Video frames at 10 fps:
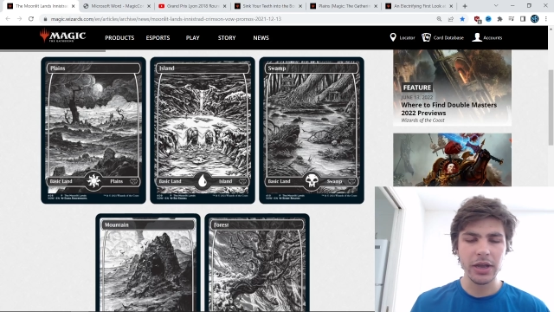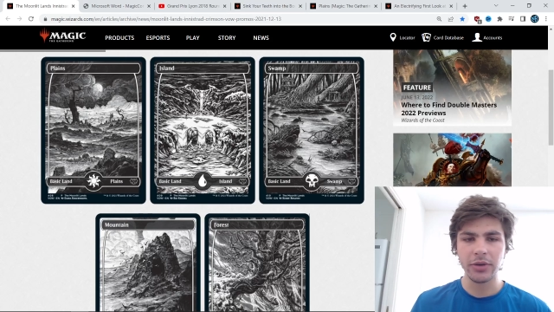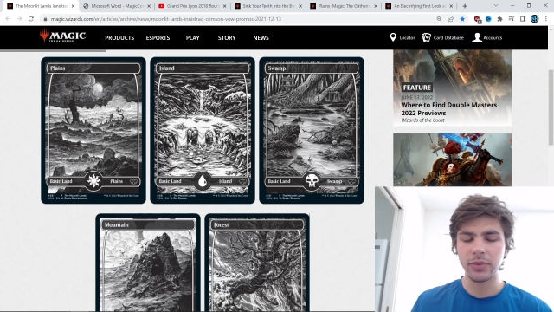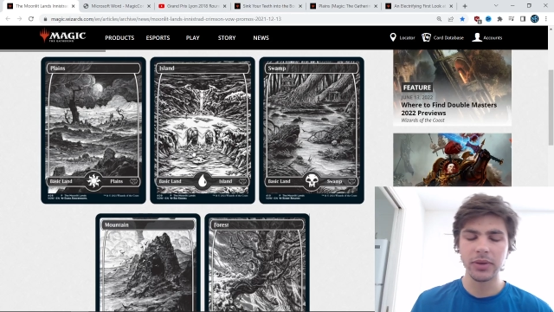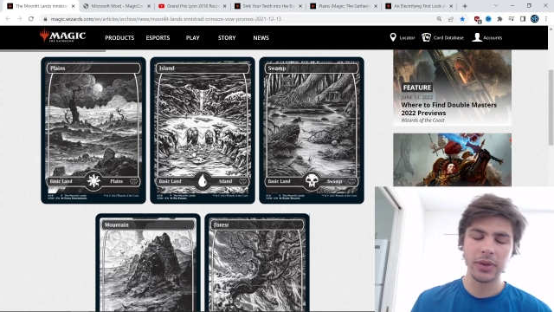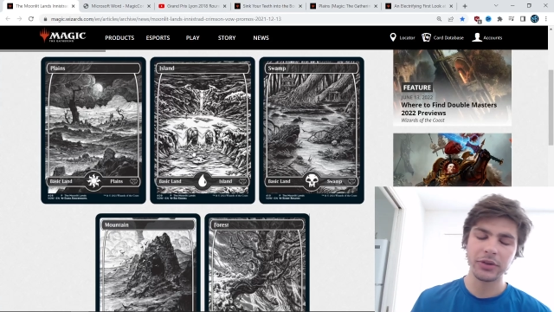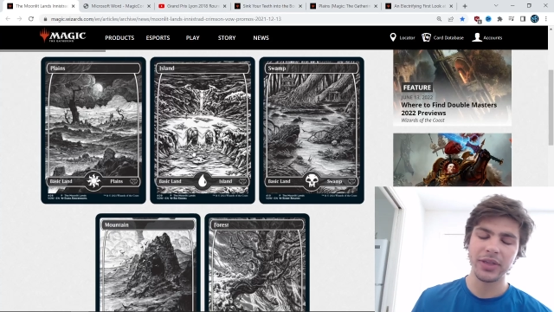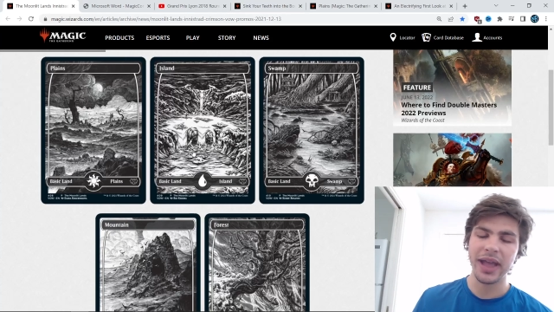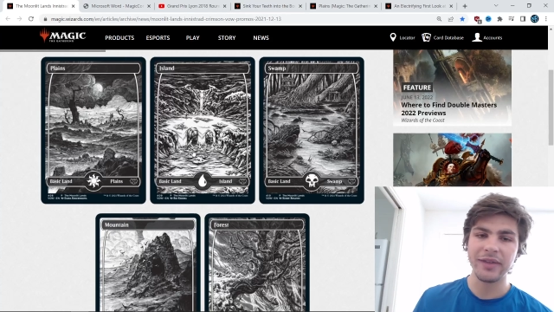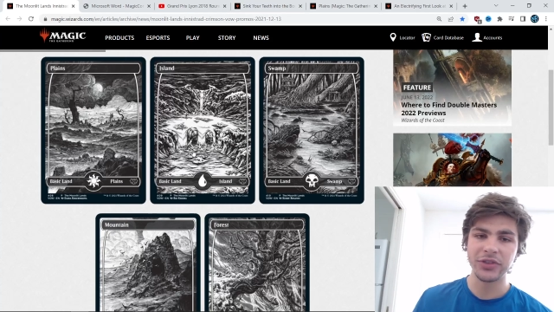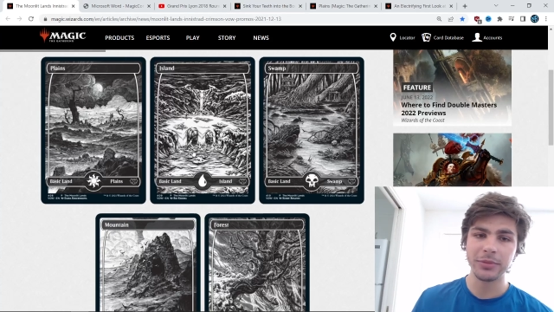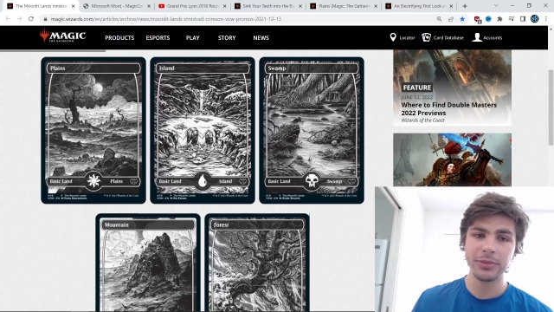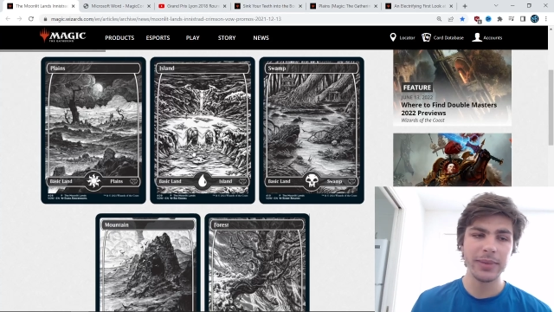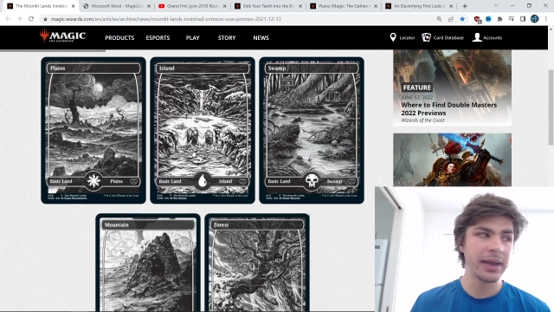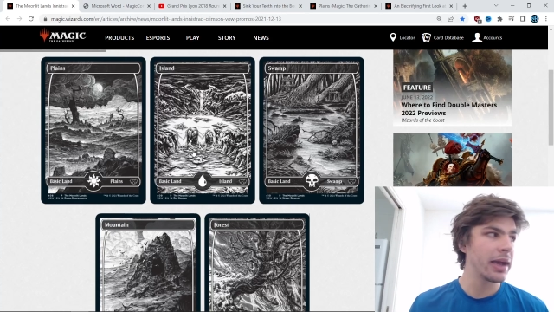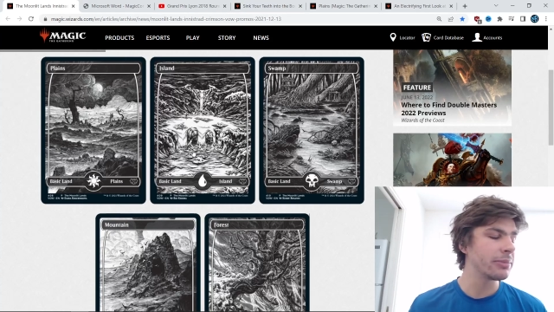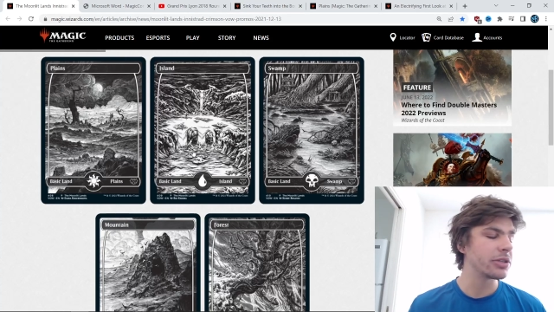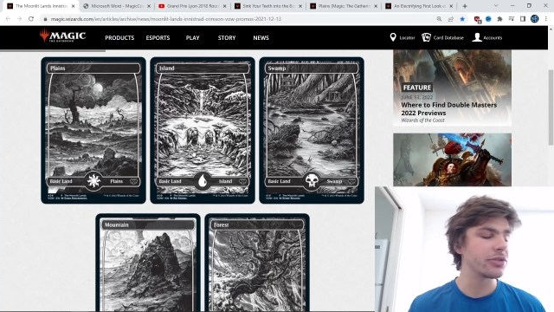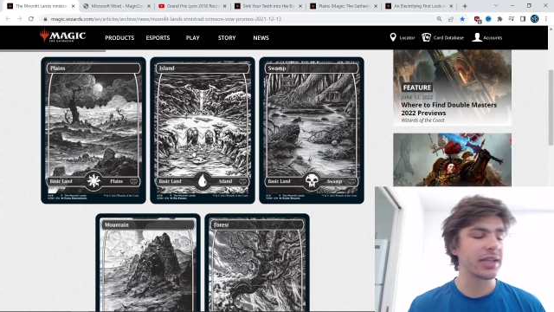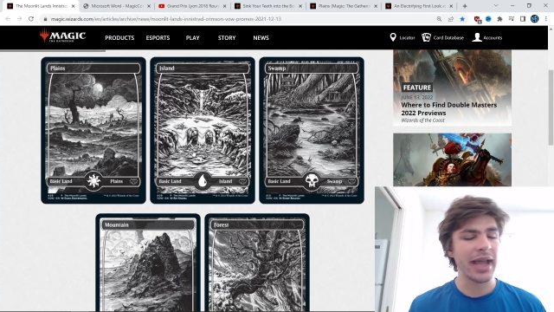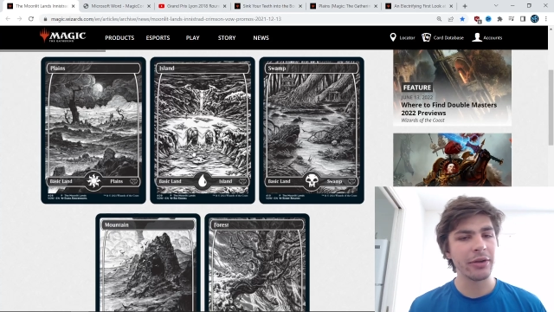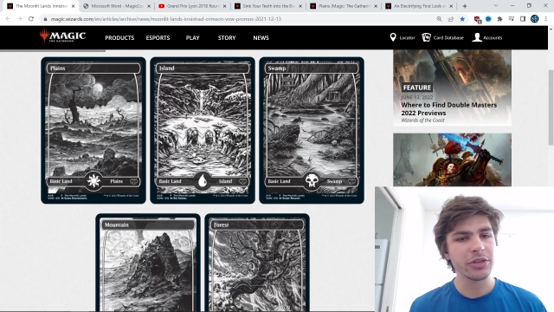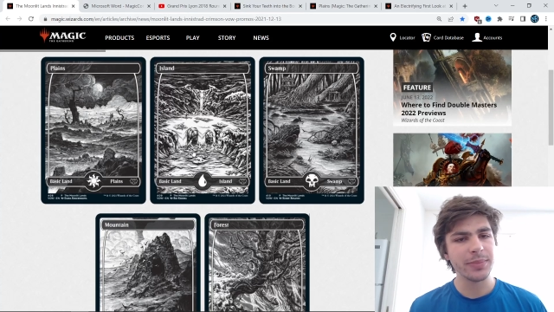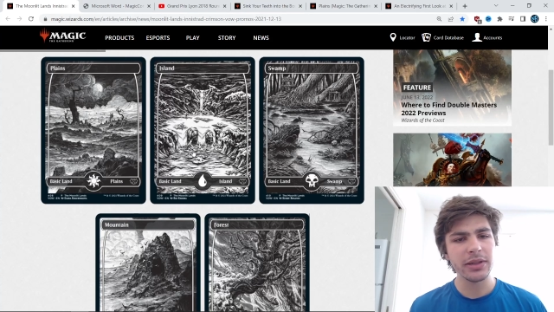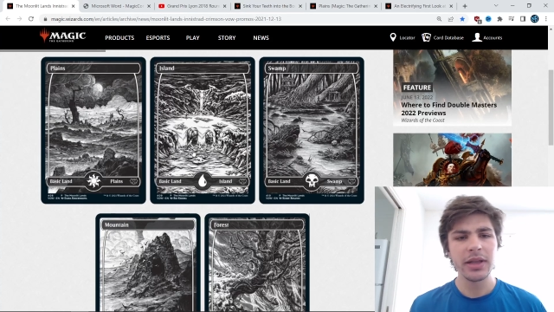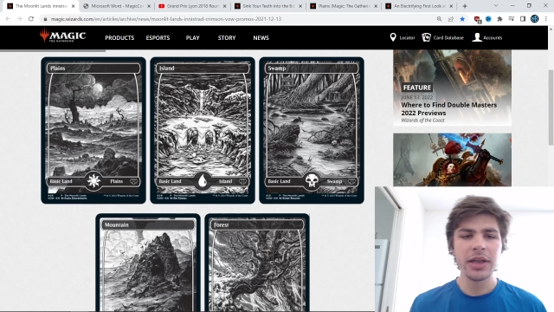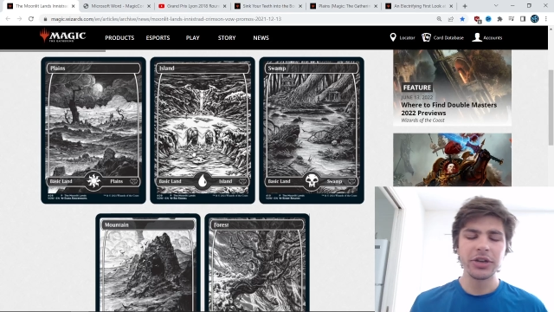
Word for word: Oh, do they have two blue mana up to use a counter spell?